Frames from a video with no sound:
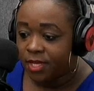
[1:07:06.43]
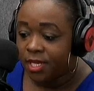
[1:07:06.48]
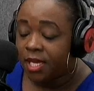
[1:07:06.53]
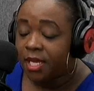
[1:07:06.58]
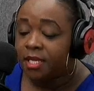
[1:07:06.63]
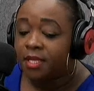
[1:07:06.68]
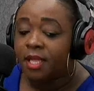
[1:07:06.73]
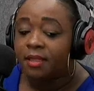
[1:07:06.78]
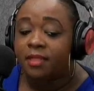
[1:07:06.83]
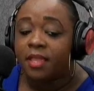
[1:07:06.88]

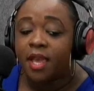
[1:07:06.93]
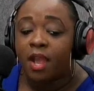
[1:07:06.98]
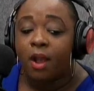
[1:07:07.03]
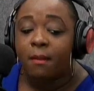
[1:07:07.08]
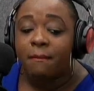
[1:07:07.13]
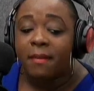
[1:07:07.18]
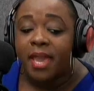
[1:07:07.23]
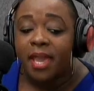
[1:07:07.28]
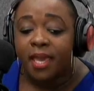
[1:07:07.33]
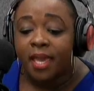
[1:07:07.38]
that they are
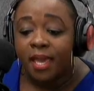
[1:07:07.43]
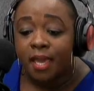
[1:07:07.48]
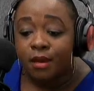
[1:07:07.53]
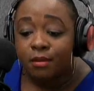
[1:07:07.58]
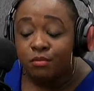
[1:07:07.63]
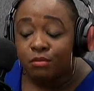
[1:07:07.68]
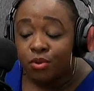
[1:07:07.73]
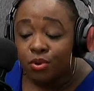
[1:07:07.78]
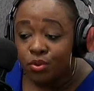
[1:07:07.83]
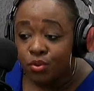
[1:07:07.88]

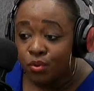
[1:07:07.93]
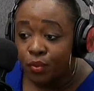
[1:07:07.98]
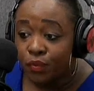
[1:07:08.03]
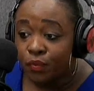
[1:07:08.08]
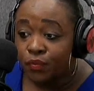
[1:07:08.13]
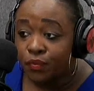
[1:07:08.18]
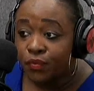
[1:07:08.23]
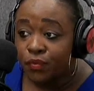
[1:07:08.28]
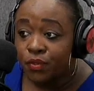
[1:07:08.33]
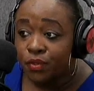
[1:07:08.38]
making
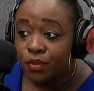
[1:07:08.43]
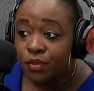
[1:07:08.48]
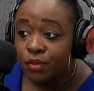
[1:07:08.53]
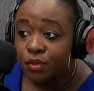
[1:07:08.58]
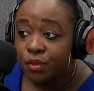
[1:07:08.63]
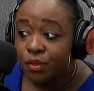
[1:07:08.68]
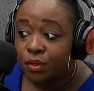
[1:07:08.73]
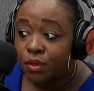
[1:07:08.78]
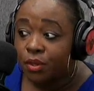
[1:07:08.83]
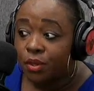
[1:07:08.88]
moves
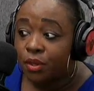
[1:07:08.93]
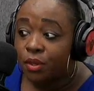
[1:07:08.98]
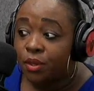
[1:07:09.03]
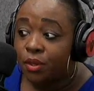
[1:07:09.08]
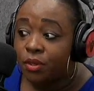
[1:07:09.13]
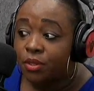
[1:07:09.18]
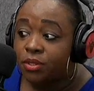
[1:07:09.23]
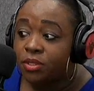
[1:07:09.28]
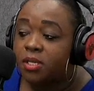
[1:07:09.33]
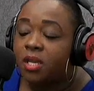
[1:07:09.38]

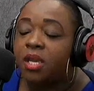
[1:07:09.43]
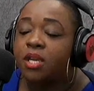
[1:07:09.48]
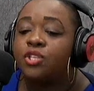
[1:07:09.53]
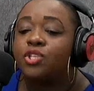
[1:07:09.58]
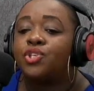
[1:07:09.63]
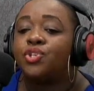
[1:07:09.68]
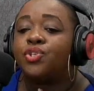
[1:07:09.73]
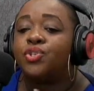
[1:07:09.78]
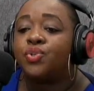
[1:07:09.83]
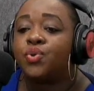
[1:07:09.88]
to
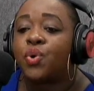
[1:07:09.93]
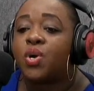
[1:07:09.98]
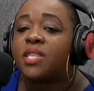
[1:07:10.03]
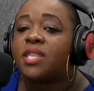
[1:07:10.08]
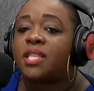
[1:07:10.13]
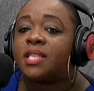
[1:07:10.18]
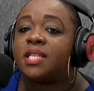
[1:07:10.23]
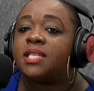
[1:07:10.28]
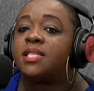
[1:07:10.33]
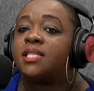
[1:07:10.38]
ensure
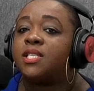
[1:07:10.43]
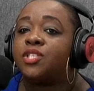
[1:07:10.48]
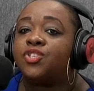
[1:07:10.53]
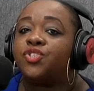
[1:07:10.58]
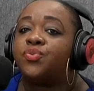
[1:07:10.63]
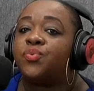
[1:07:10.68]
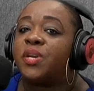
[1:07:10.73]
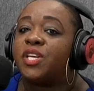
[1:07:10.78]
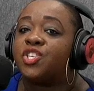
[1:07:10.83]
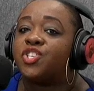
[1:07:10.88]
that the
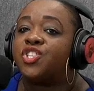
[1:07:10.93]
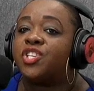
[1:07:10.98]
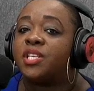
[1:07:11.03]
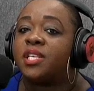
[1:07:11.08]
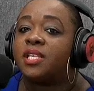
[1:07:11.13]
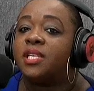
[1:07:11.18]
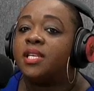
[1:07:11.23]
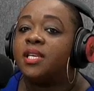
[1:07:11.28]
situation